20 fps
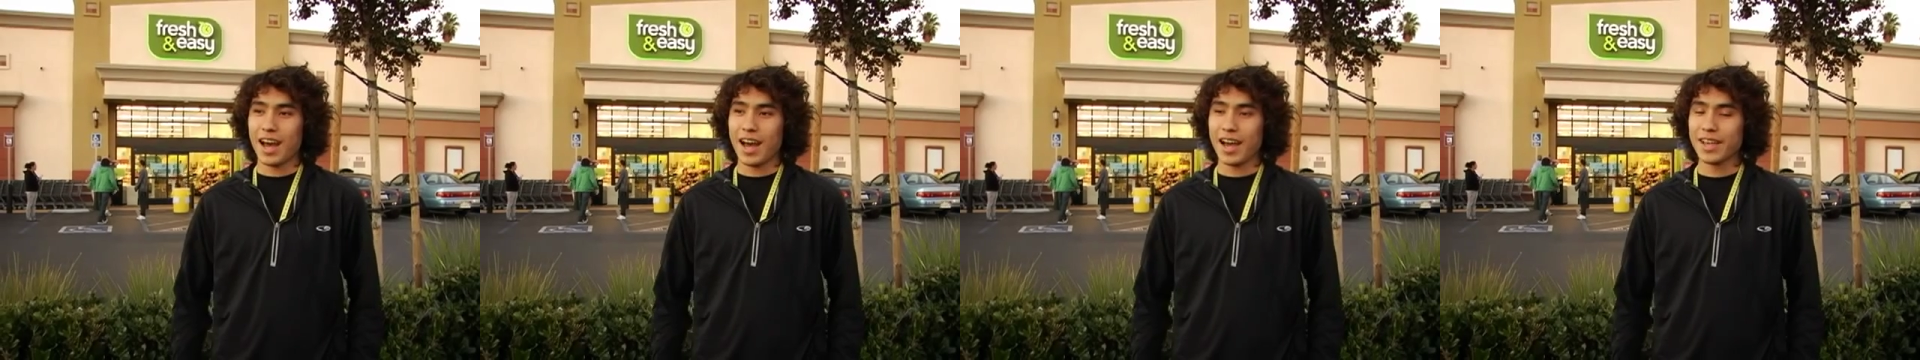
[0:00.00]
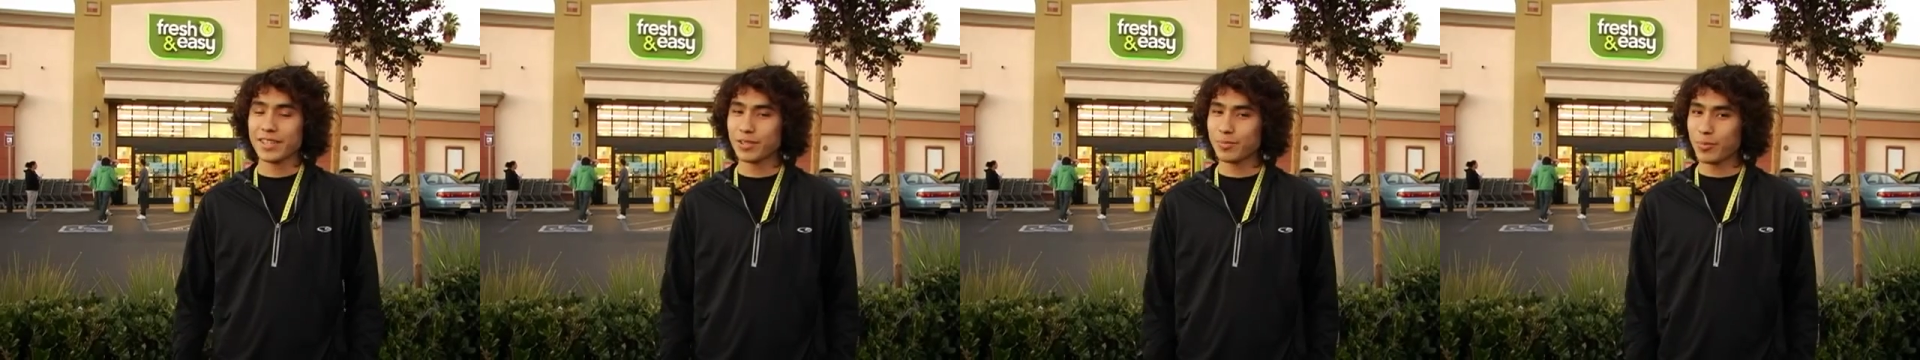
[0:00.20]

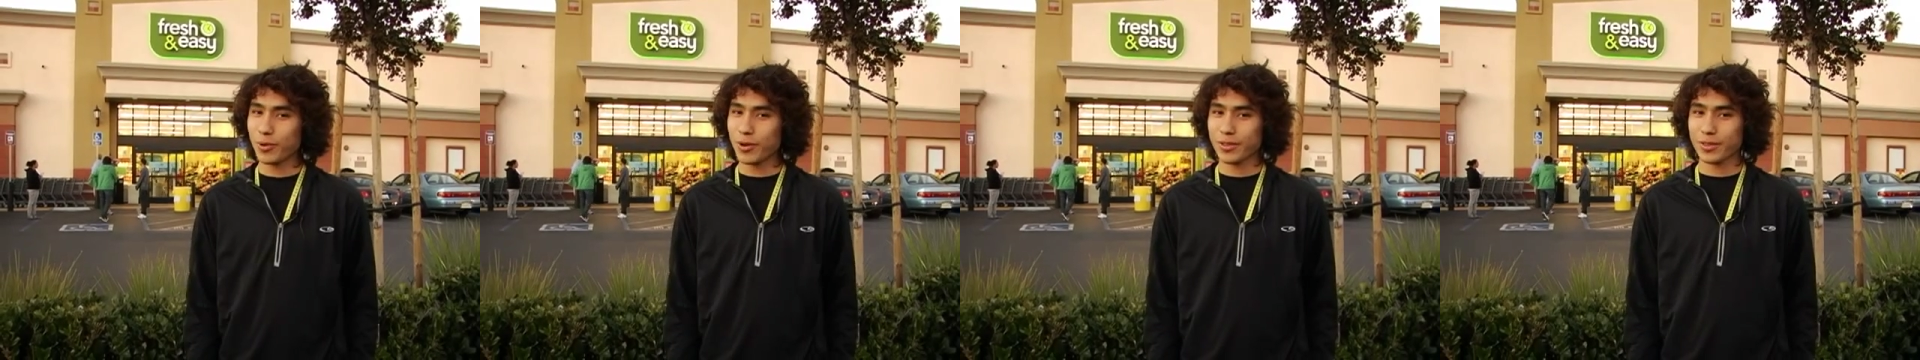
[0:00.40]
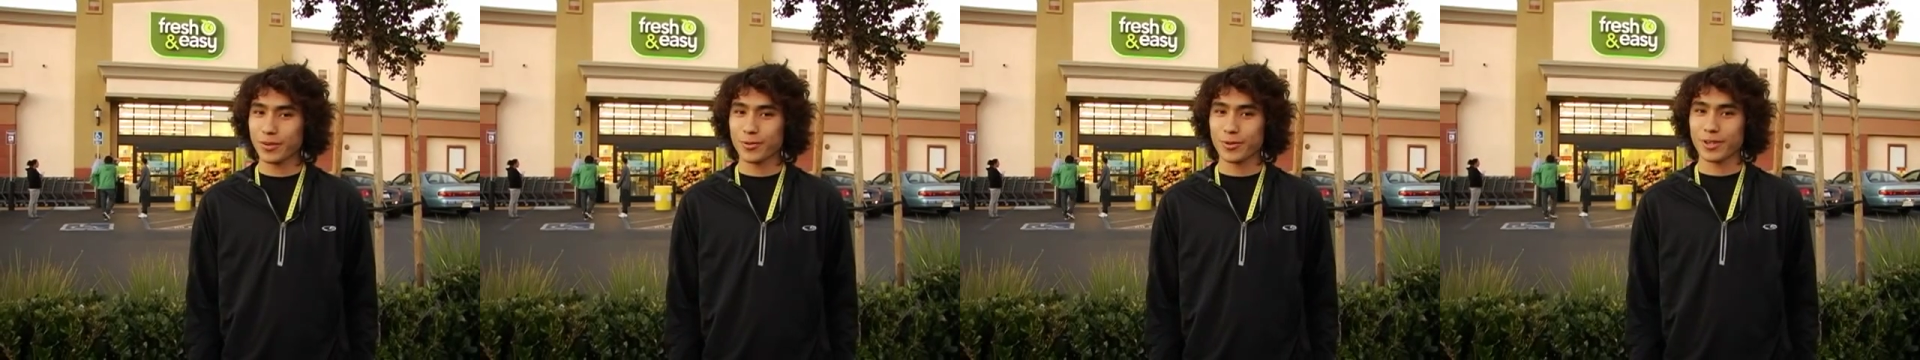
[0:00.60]
I
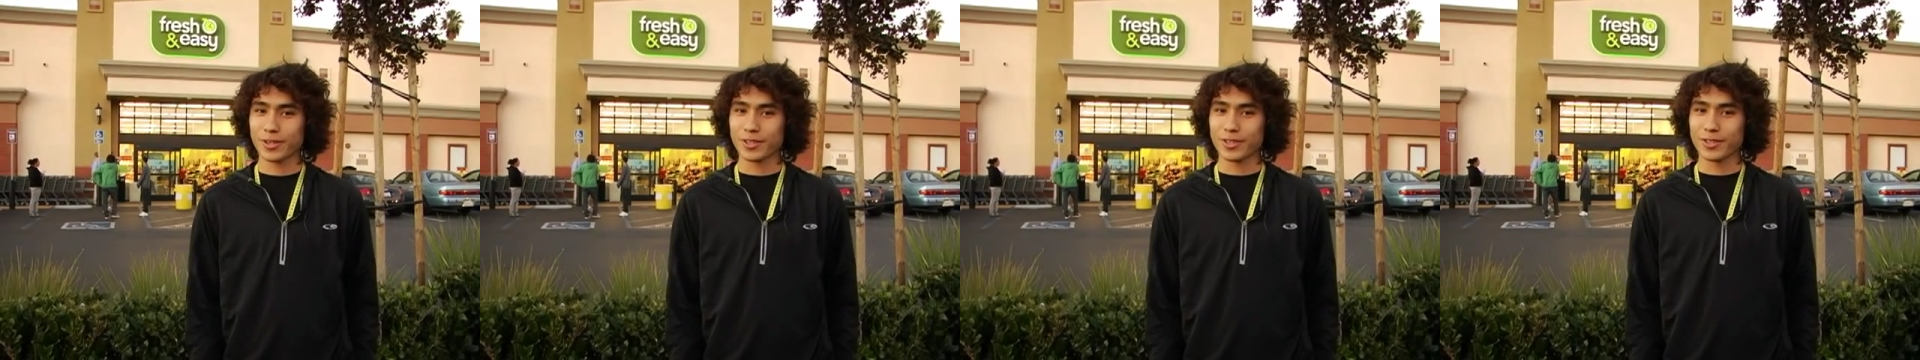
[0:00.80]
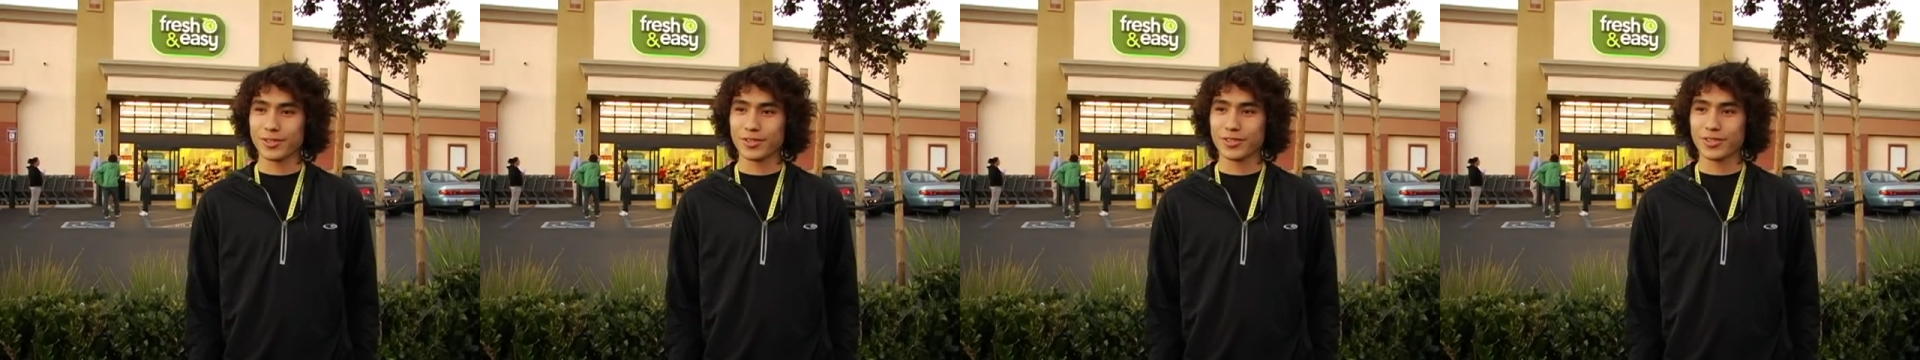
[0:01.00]
support the
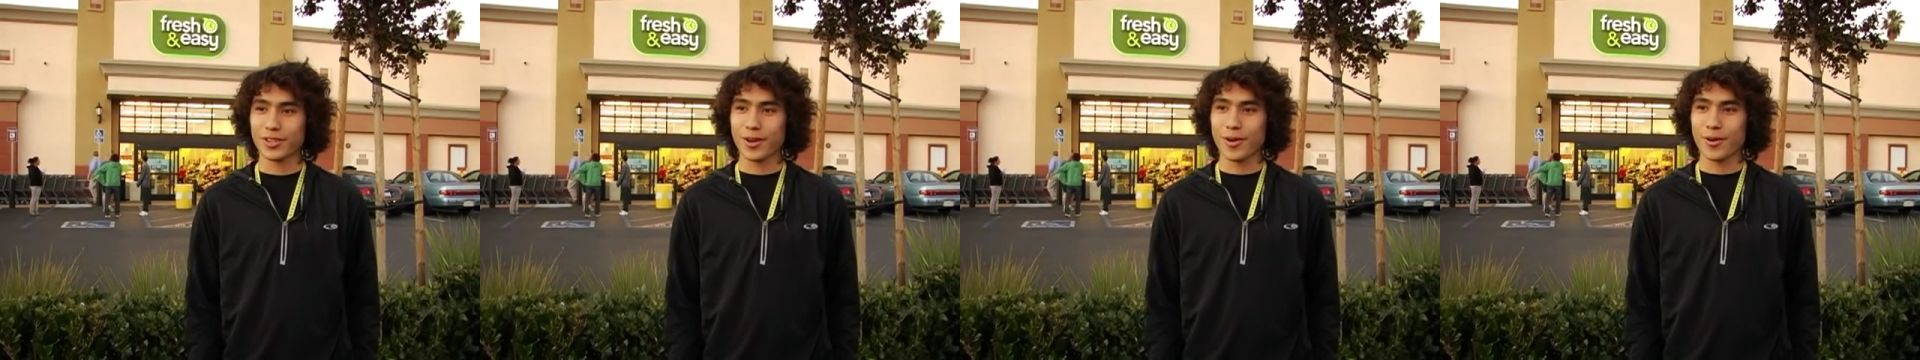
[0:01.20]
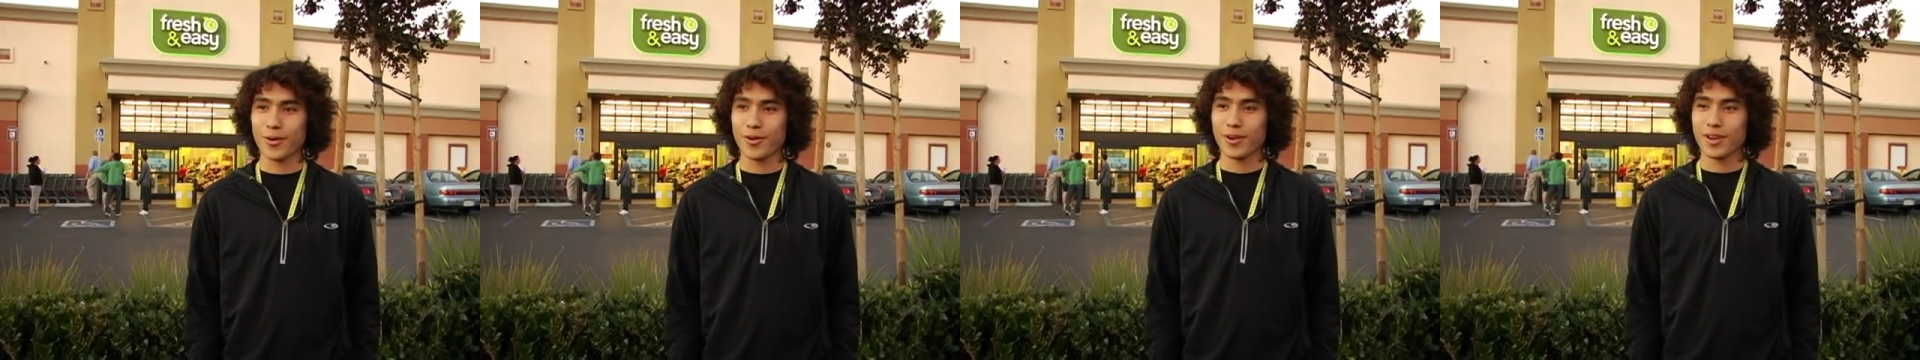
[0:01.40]
workers,
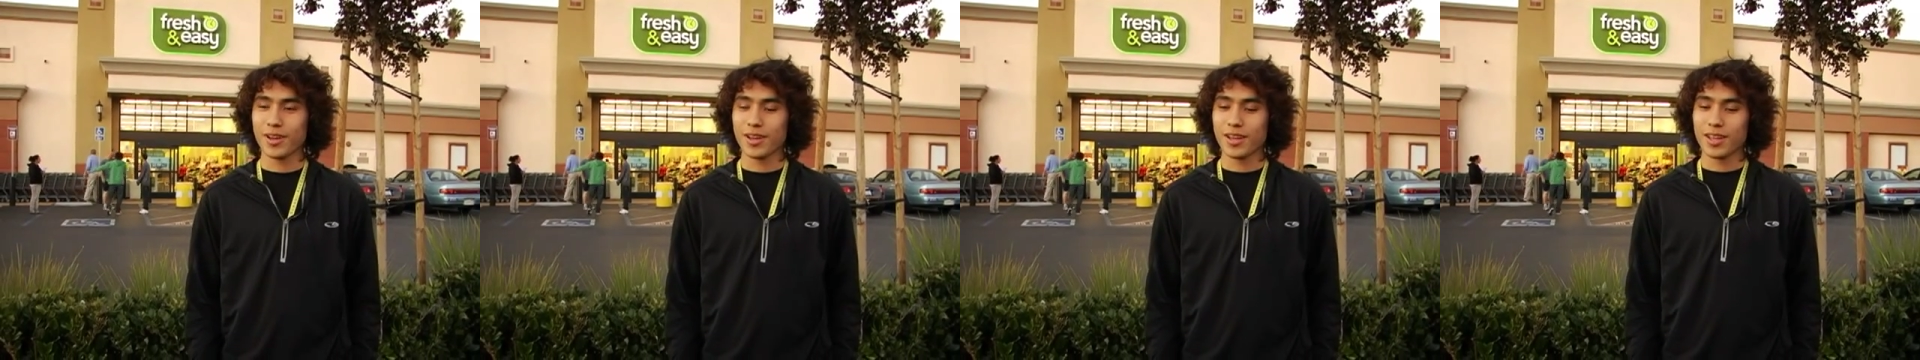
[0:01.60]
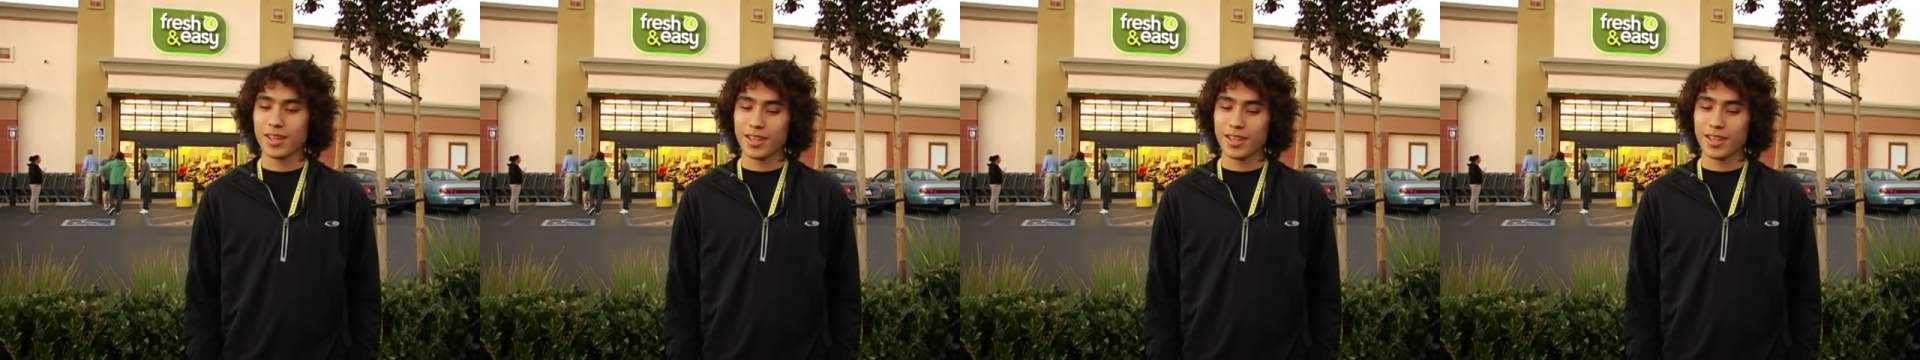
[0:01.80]
so